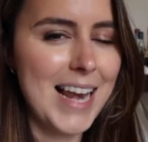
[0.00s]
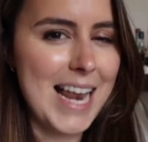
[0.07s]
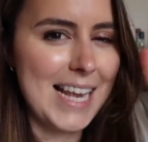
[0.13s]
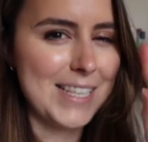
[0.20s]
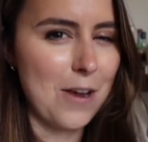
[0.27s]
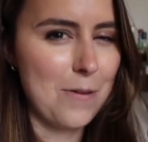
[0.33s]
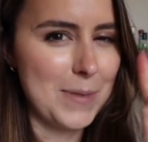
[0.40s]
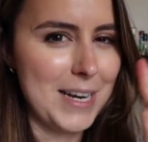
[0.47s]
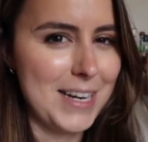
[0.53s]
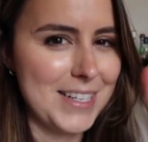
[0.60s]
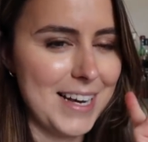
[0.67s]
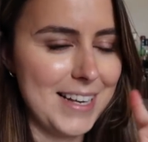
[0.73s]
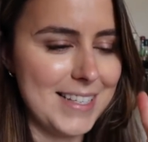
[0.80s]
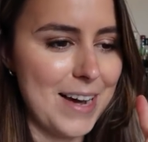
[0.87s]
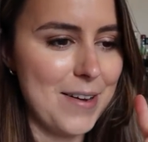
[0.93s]
let's hope that it
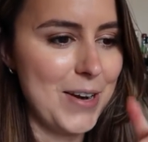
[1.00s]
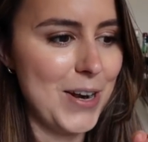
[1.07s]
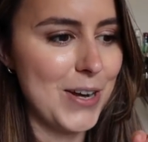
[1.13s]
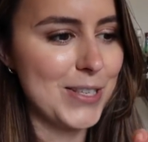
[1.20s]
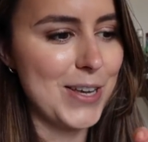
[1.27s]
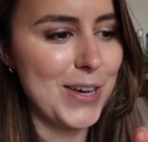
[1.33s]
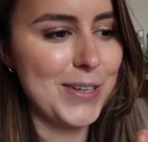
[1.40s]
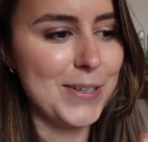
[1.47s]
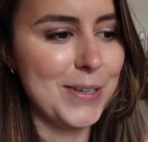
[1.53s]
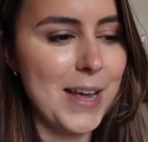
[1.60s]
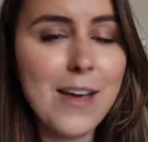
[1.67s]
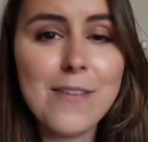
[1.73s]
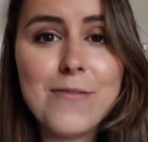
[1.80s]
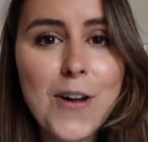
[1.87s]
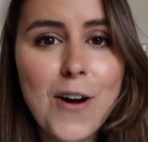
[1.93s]
turns out and looks good.
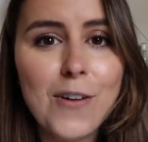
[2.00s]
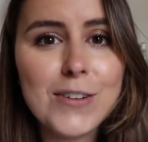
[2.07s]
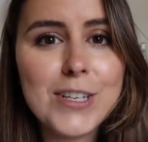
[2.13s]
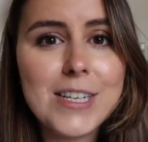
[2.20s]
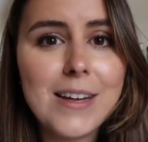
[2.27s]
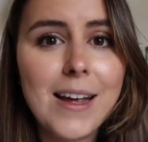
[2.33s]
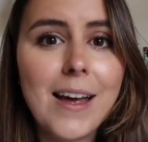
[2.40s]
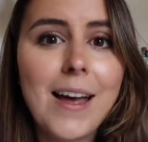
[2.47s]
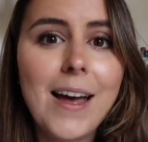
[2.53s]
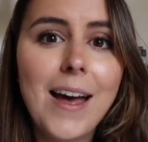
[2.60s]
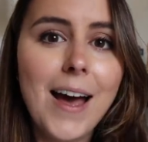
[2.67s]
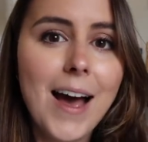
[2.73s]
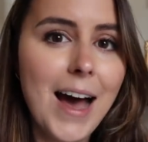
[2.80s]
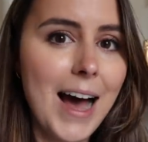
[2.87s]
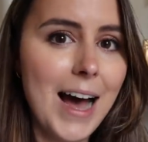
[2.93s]
If not,
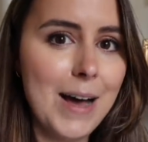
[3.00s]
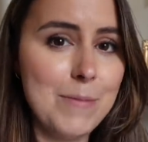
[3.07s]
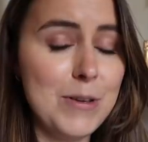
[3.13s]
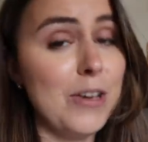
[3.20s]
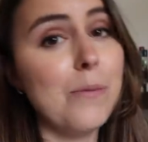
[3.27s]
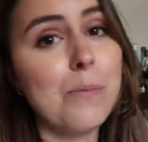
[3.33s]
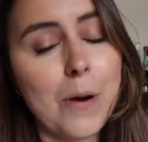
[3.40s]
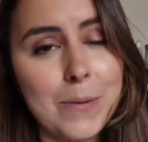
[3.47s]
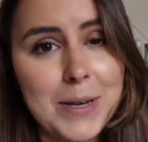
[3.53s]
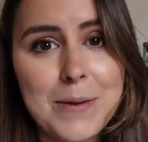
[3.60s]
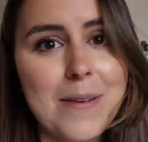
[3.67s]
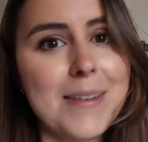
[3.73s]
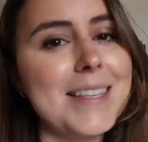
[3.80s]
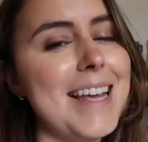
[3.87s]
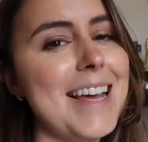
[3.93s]
um, you probably
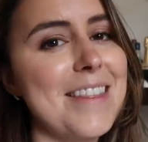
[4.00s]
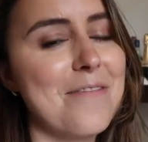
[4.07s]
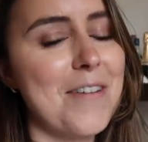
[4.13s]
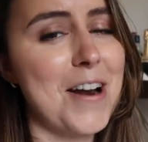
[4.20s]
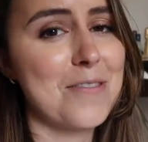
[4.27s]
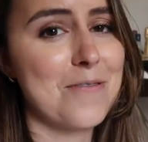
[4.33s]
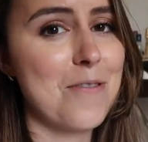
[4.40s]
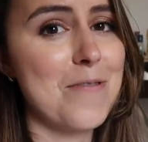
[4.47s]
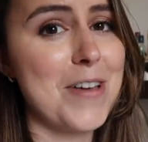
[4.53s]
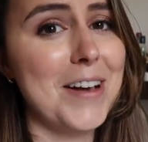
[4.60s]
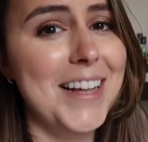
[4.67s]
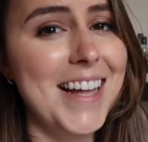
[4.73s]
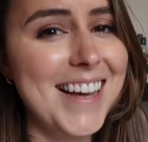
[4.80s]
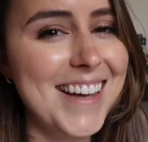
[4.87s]
won't see it in the final reveal.